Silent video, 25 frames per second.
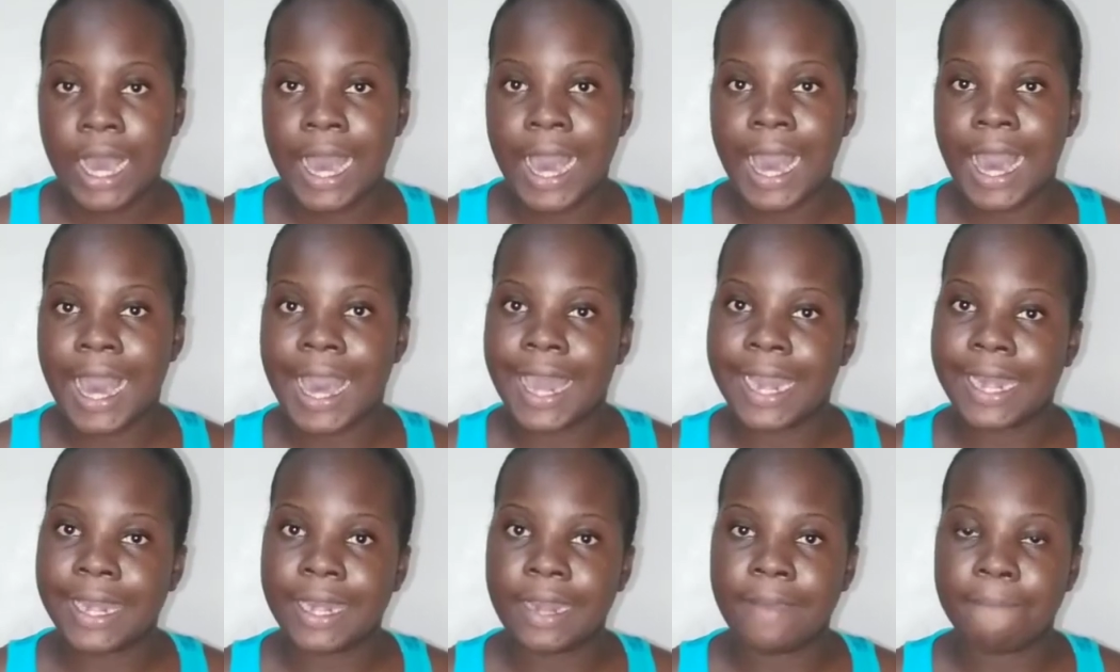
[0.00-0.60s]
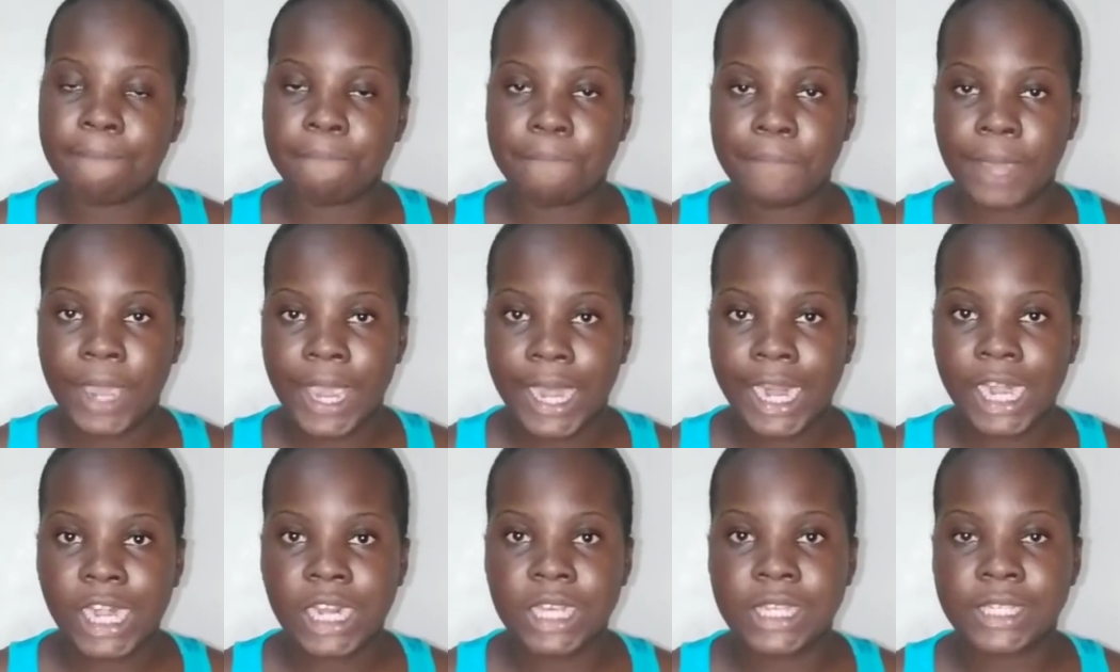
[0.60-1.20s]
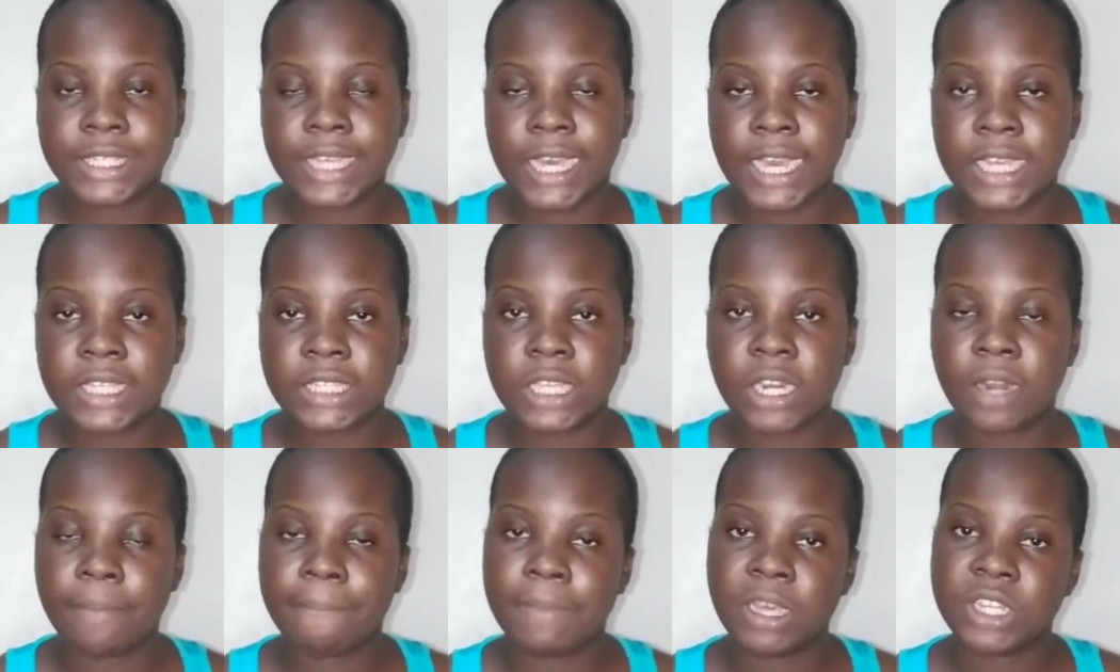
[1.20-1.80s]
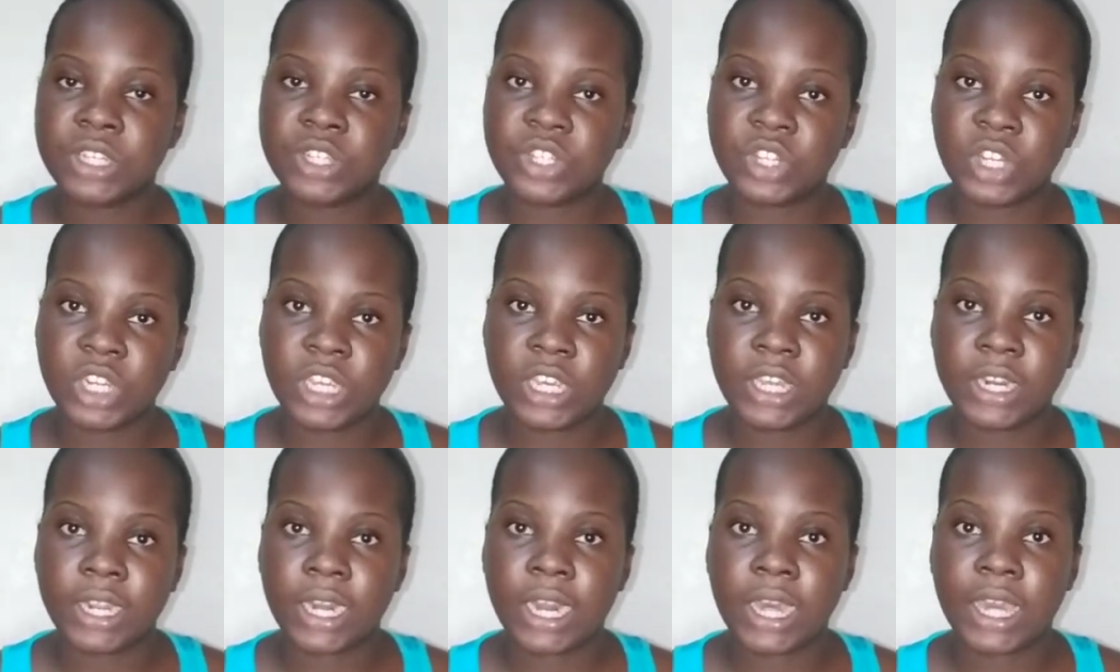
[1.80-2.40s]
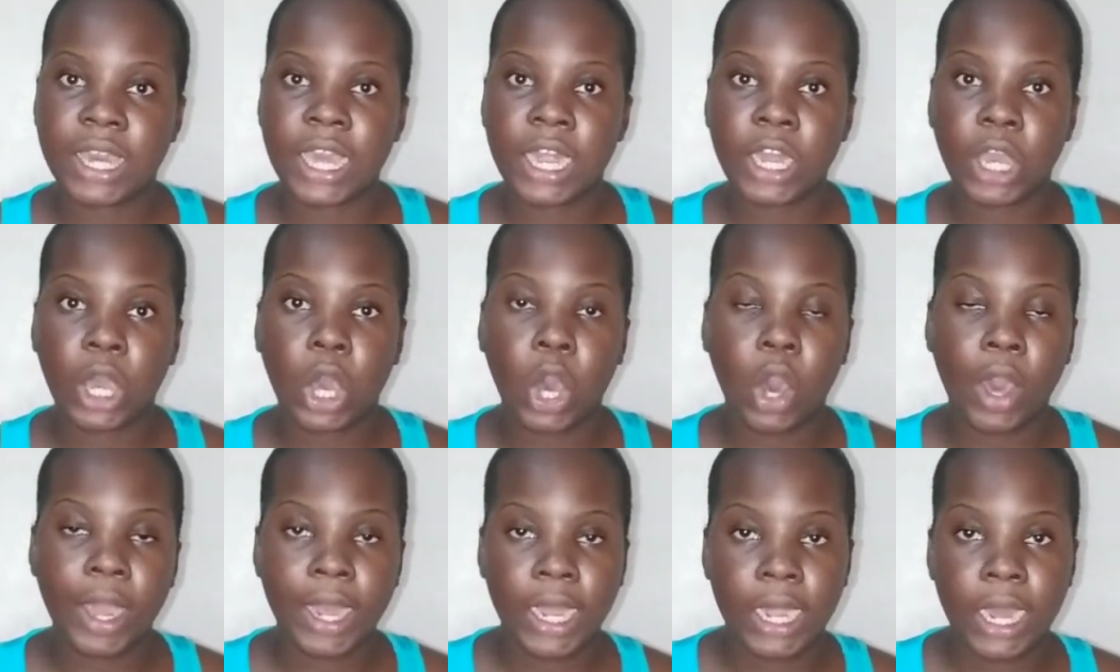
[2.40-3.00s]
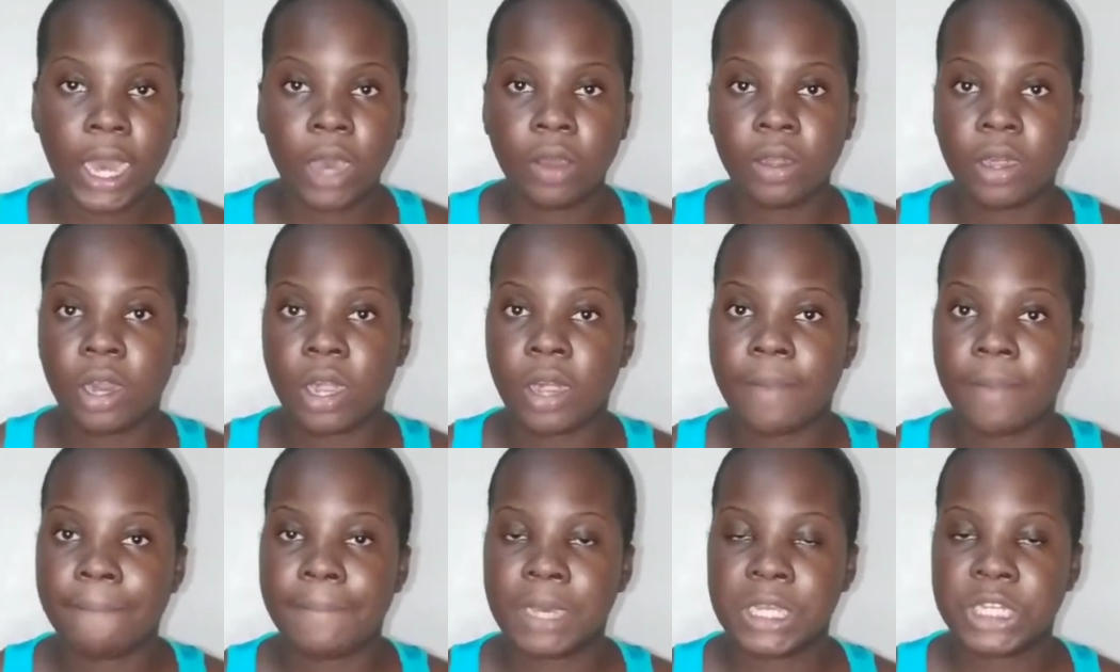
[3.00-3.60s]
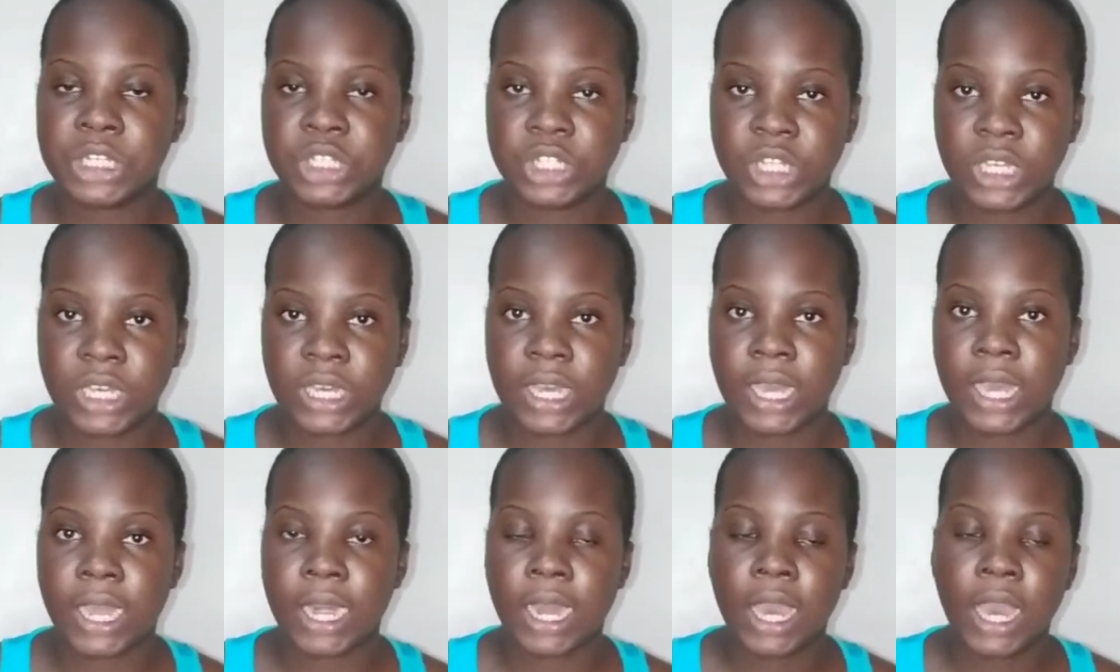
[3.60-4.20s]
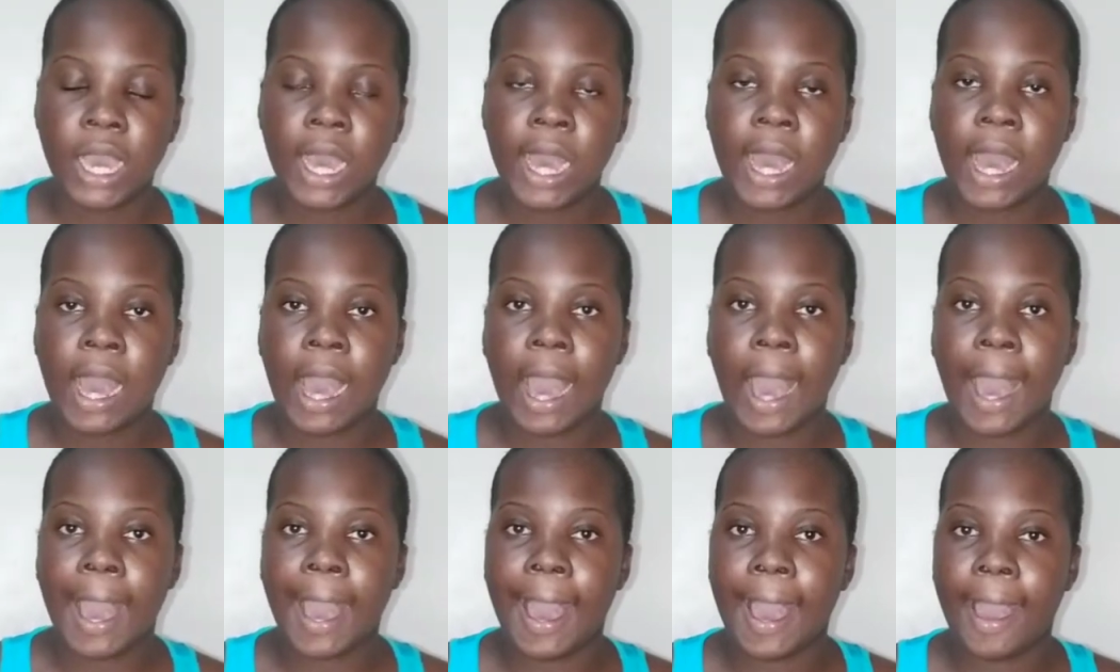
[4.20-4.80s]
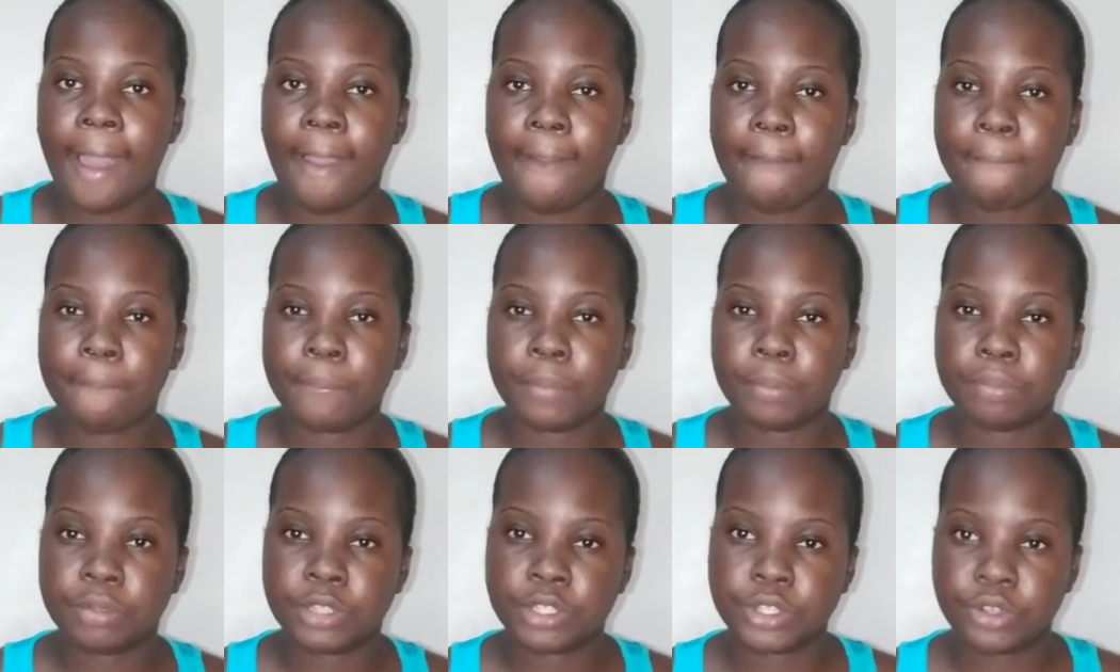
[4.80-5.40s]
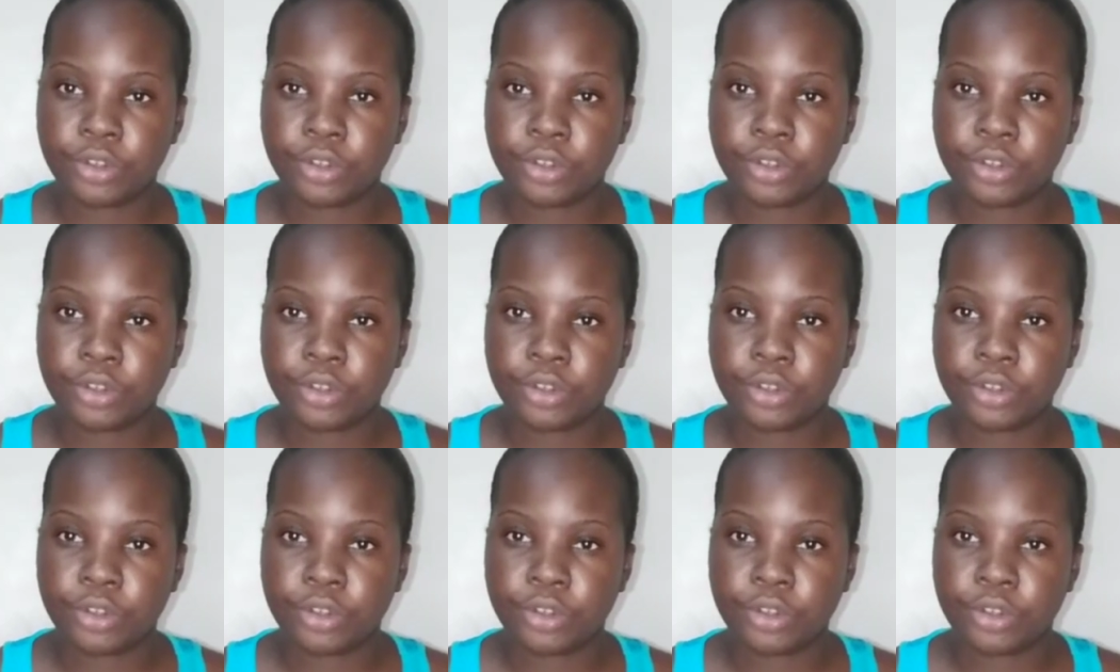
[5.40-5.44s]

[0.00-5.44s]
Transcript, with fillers: and make the designs on the machine and they can cut it out on the machine um